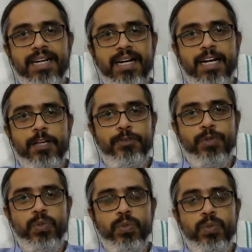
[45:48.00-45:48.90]
If
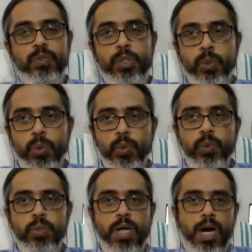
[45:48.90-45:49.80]
you
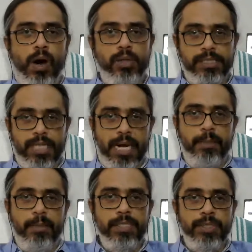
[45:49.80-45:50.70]
do all the
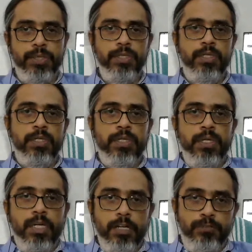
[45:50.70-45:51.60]
assignments,
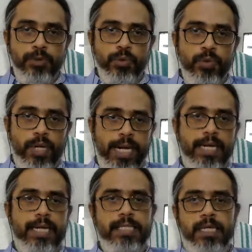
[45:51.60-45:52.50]
if you
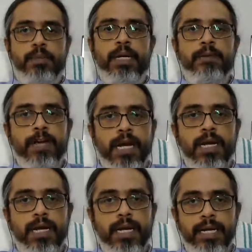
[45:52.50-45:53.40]
write reasonably
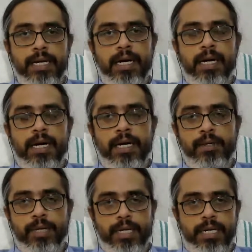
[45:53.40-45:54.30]
well in
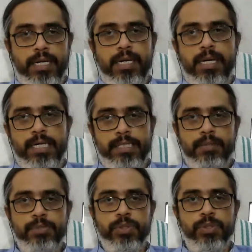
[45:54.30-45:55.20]
your
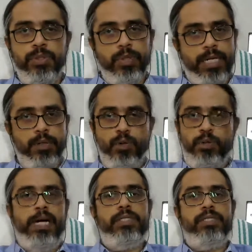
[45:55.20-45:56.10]
exams, you will get good
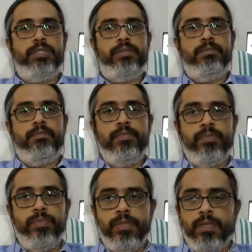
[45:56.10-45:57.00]
marks.
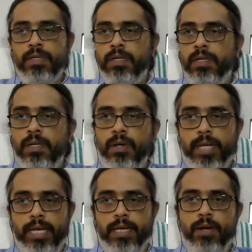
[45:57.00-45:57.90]
Okay.